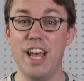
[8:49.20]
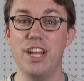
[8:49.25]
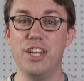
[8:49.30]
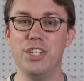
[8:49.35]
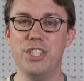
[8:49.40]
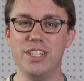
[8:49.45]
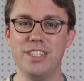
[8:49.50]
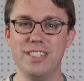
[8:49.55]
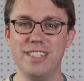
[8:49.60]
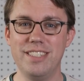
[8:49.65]

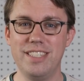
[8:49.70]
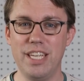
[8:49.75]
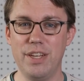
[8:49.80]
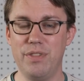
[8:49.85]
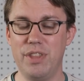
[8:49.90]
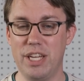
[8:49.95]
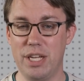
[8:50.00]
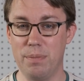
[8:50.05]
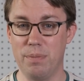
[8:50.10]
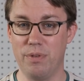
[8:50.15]
just to see
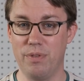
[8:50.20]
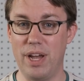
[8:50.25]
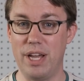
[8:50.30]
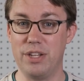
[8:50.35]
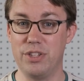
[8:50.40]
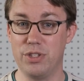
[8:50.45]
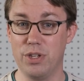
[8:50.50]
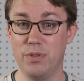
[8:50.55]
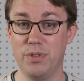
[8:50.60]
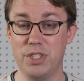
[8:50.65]
if they can
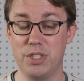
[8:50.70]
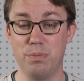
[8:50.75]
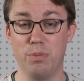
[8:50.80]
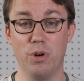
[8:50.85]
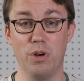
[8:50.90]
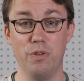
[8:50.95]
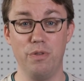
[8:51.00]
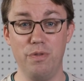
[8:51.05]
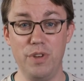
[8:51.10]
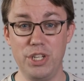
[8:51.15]
provide services
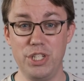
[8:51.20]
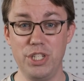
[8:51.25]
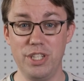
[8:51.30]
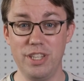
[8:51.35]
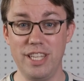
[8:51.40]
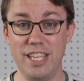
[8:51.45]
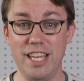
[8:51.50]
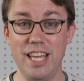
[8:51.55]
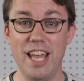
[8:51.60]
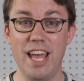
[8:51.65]
more
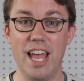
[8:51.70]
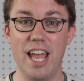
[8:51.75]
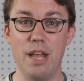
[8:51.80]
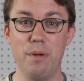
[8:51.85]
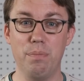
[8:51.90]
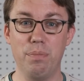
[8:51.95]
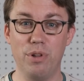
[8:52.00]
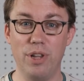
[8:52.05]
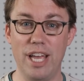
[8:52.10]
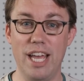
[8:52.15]
efficiently
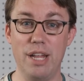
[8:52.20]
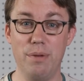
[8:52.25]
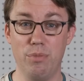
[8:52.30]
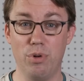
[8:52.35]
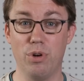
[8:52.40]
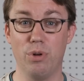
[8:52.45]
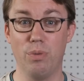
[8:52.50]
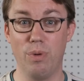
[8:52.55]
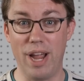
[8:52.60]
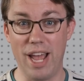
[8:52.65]
and plan
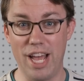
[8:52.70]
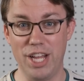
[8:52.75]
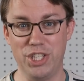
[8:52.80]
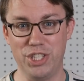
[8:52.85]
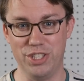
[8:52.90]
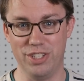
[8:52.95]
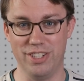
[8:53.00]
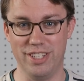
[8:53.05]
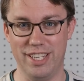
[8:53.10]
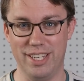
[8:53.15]
more
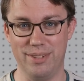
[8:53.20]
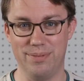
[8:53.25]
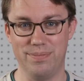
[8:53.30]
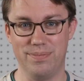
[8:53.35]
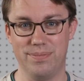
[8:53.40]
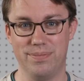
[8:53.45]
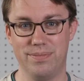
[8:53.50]
rationally.